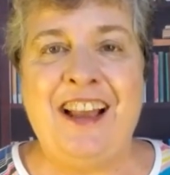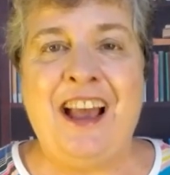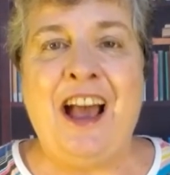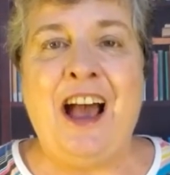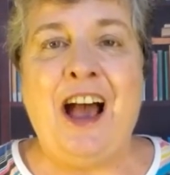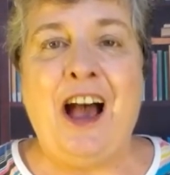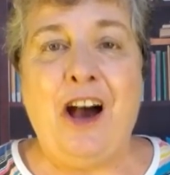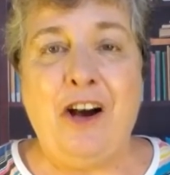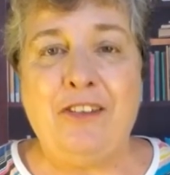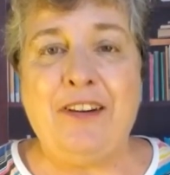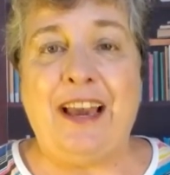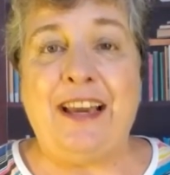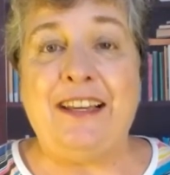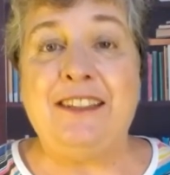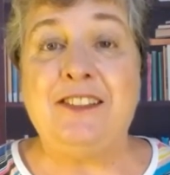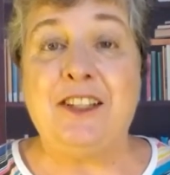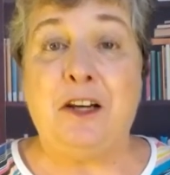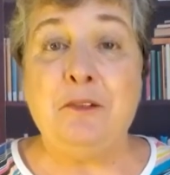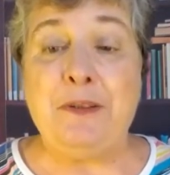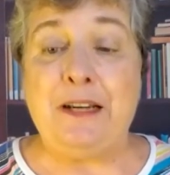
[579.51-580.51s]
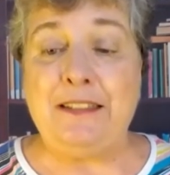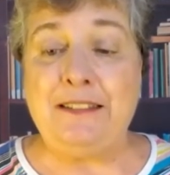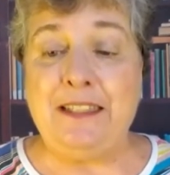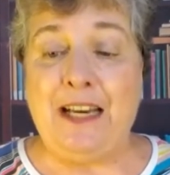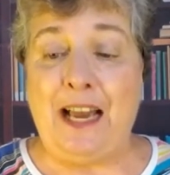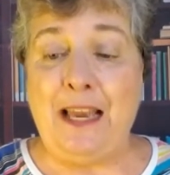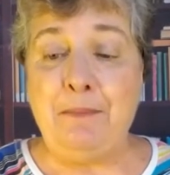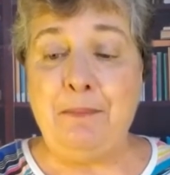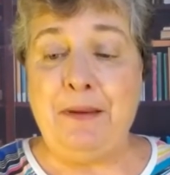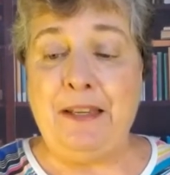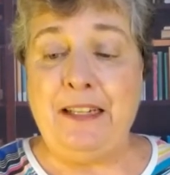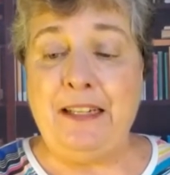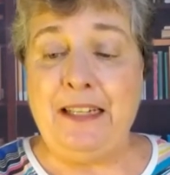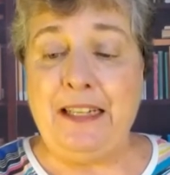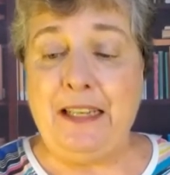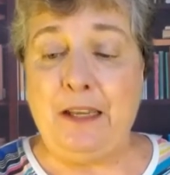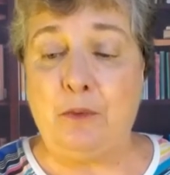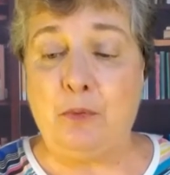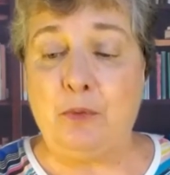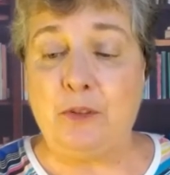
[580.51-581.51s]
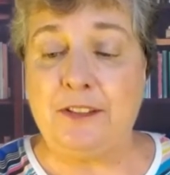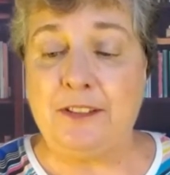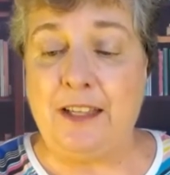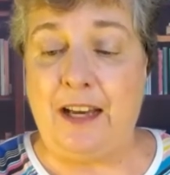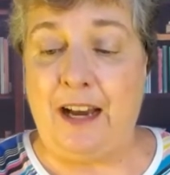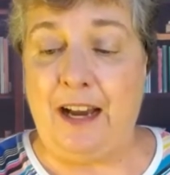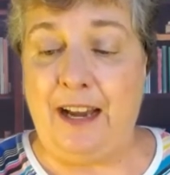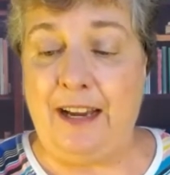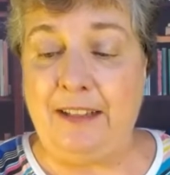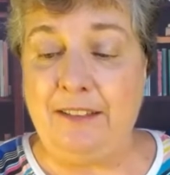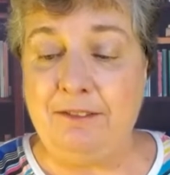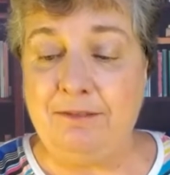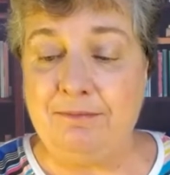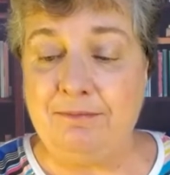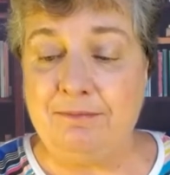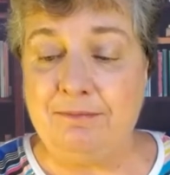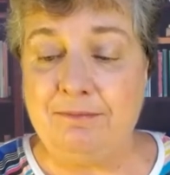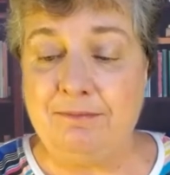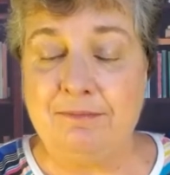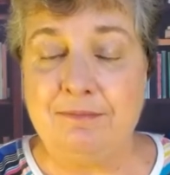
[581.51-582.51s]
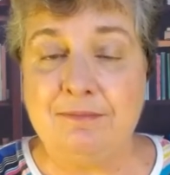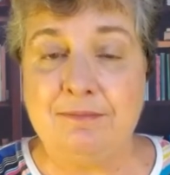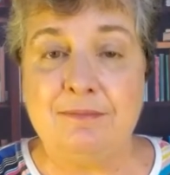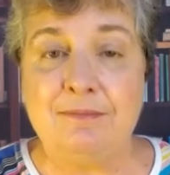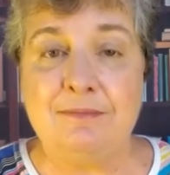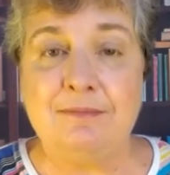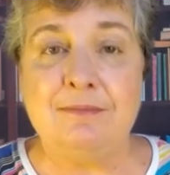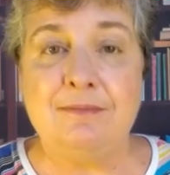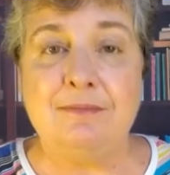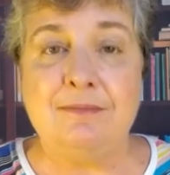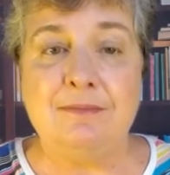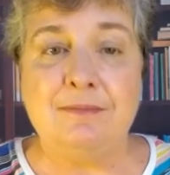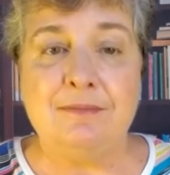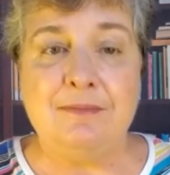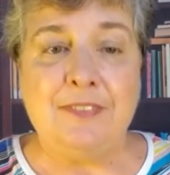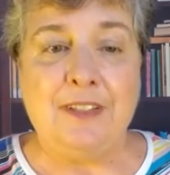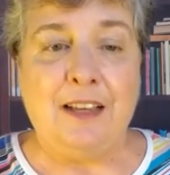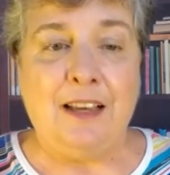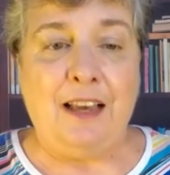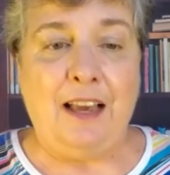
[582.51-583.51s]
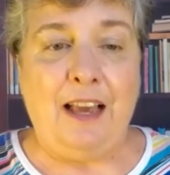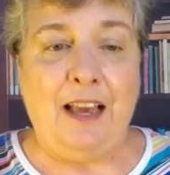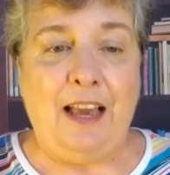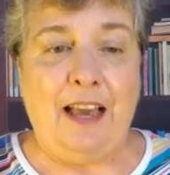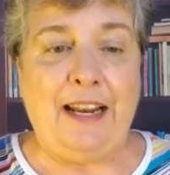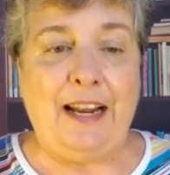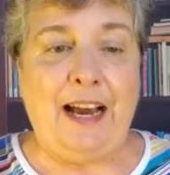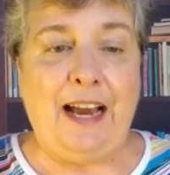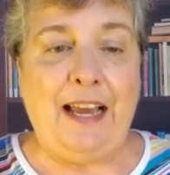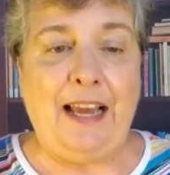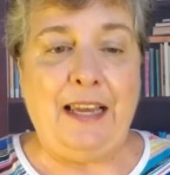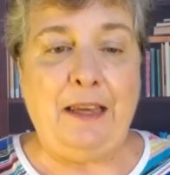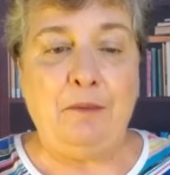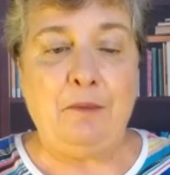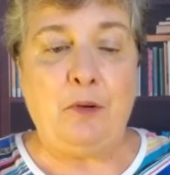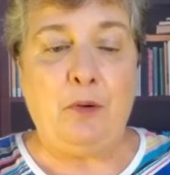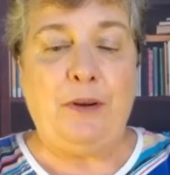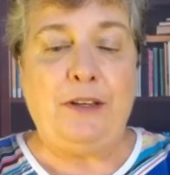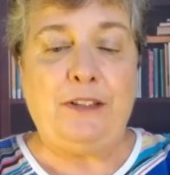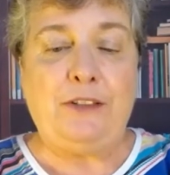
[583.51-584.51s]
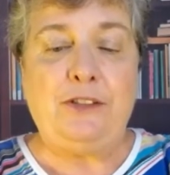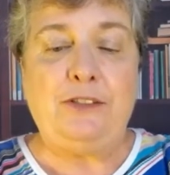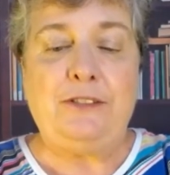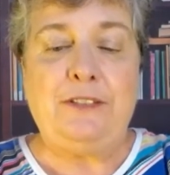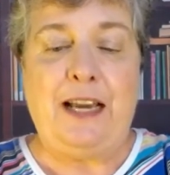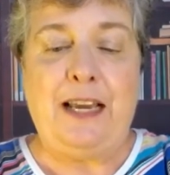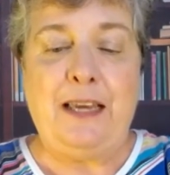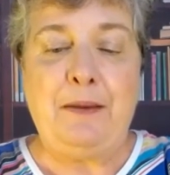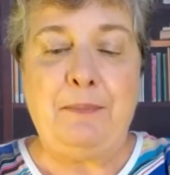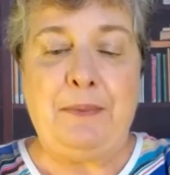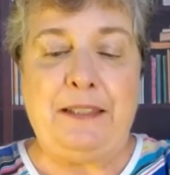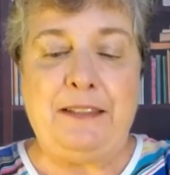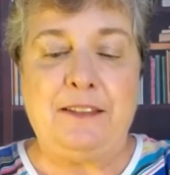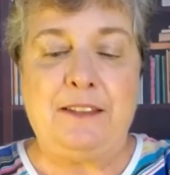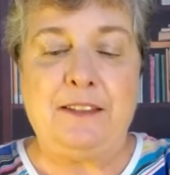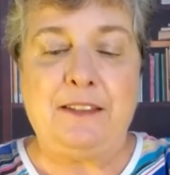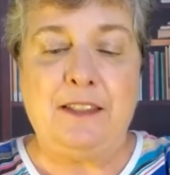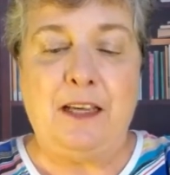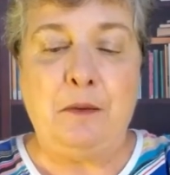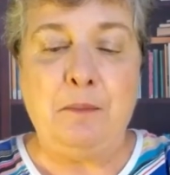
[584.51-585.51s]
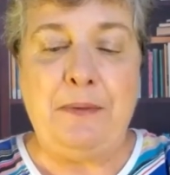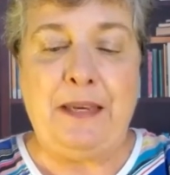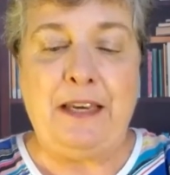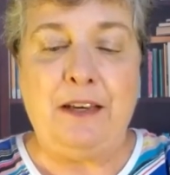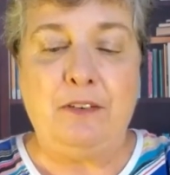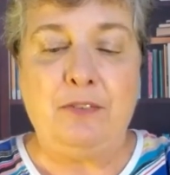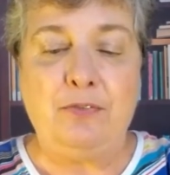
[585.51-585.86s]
Okay, so I'm going to type in an equal sign, and I am going to type in SUMIF,